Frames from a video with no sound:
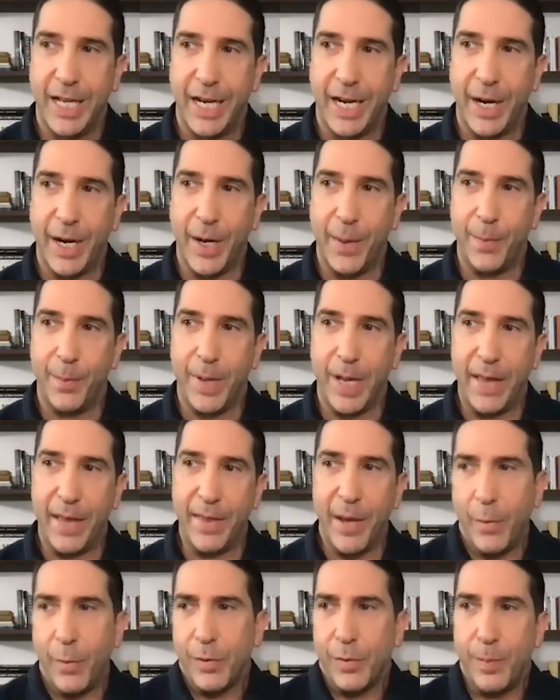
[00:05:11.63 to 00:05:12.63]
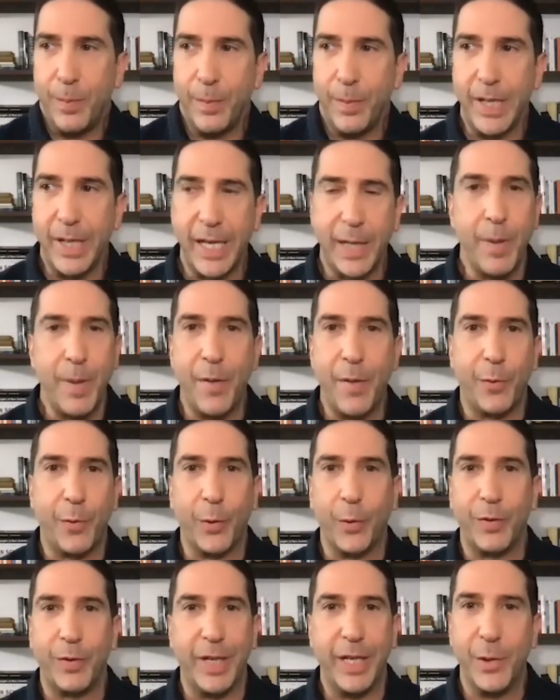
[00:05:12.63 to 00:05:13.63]
Um, and that was like my
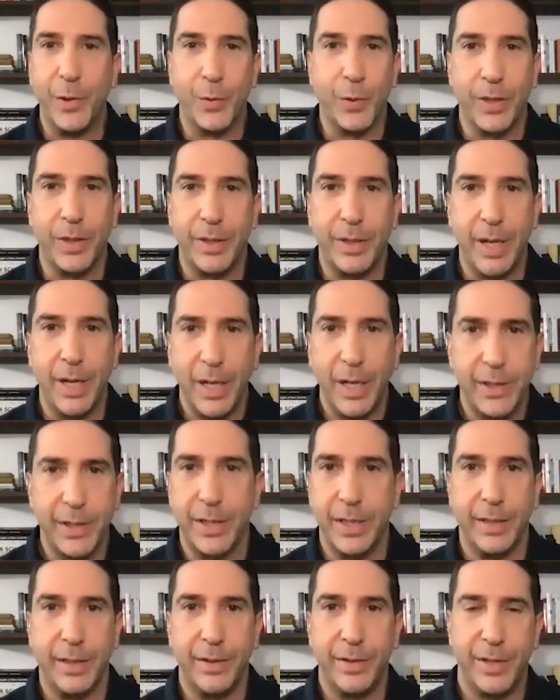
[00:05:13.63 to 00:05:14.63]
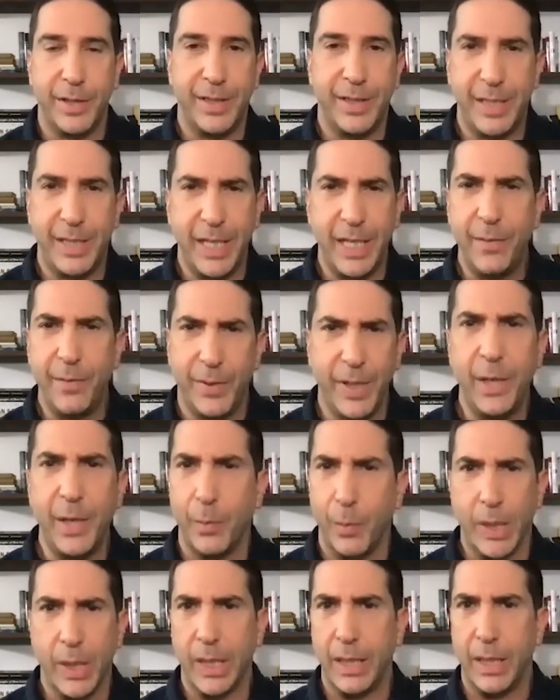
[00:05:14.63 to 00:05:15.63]
first introduction to
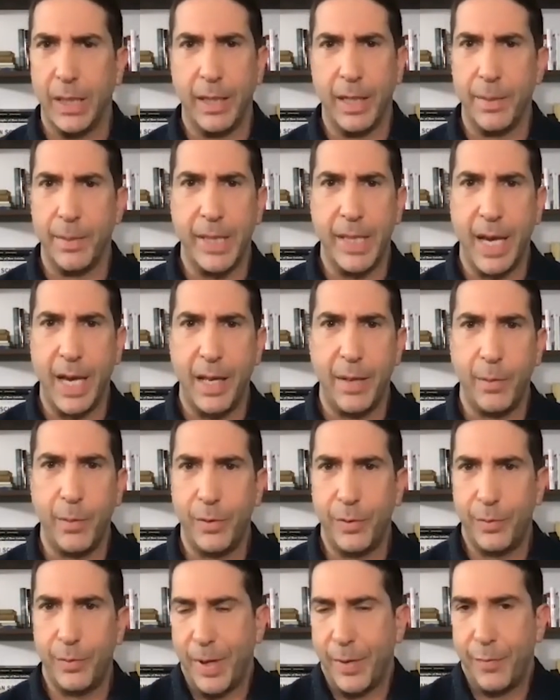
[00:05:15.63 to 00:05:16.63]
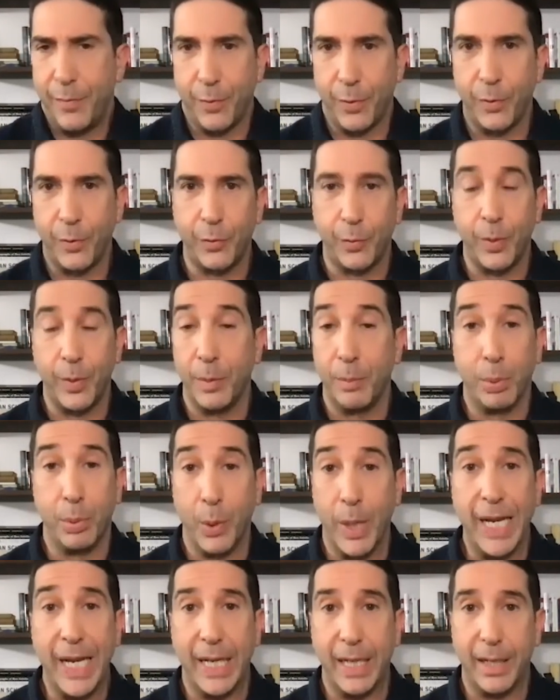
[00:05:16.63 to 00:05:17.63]
TV, really. I mean, that was my first real
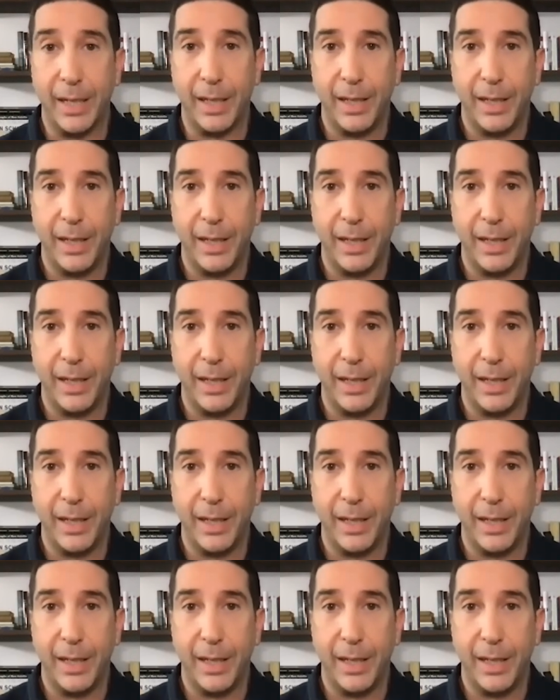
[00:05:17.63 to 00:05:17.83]
break.